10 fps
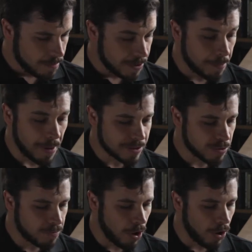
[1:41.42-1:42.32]
The
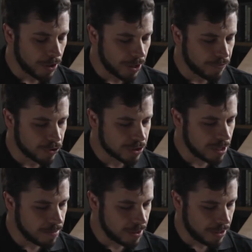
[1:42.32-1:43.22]
Apostle Paul in 1
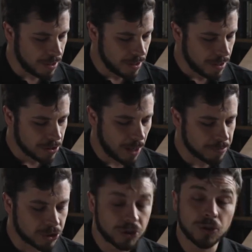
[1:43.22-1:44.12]
Timothy
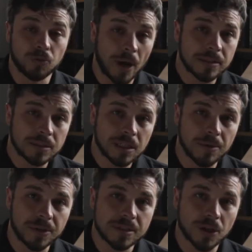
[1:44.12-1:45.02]
chapter 2, writing to
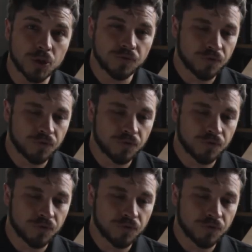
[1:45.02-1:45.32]
Timothy, says,